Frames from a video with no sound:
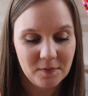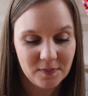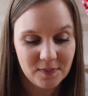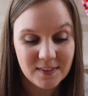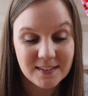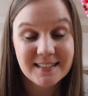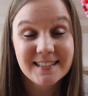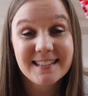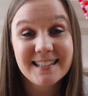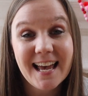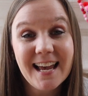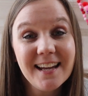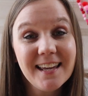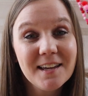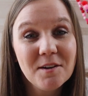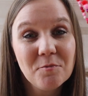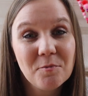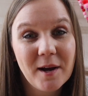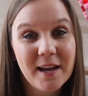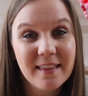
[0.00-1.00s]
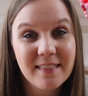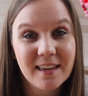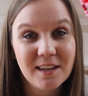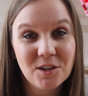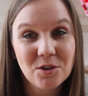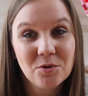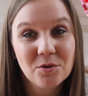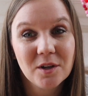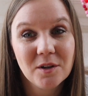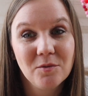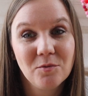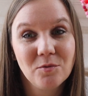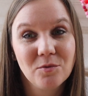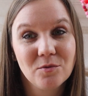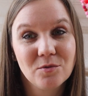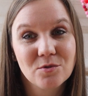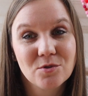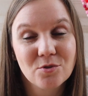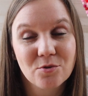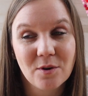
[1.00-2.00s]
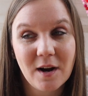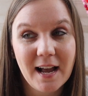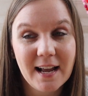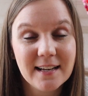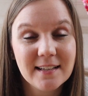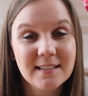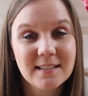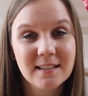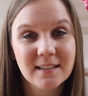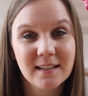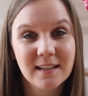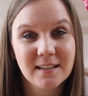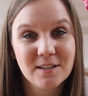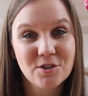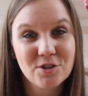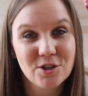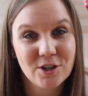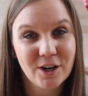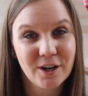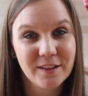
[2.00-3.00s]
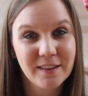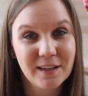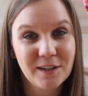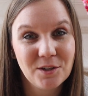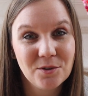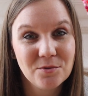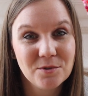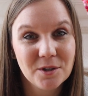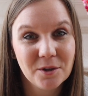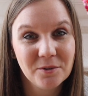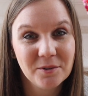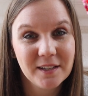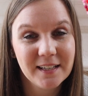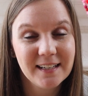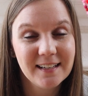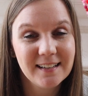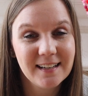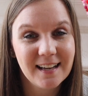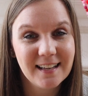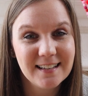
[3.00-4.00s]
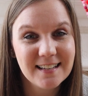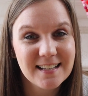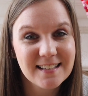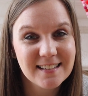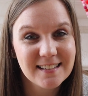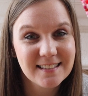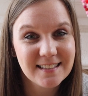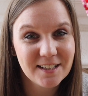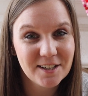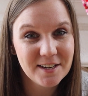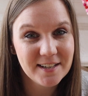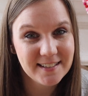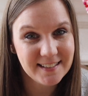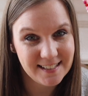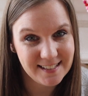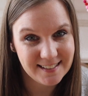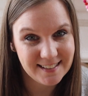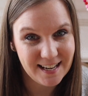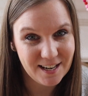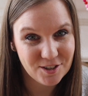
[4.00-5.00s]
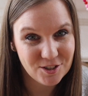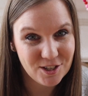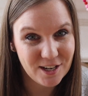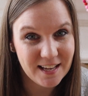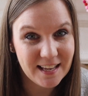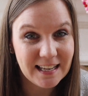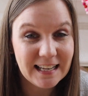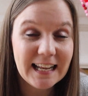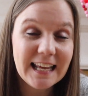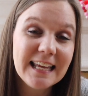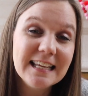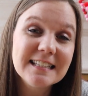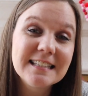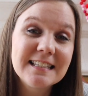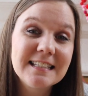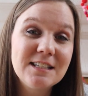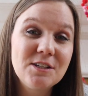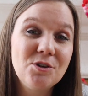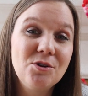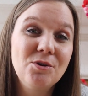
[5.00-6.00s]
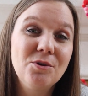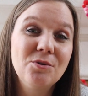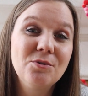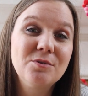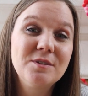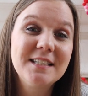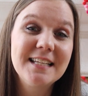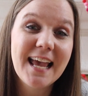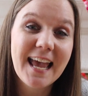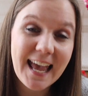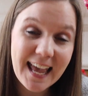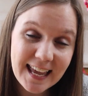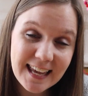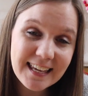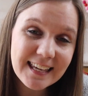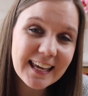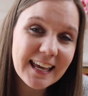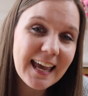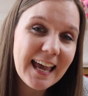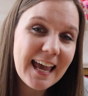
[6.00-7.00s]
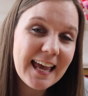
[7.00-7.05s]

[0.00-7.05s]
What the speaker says: The second way that you can try to ensure that you don't get an unnecessary C-section is to take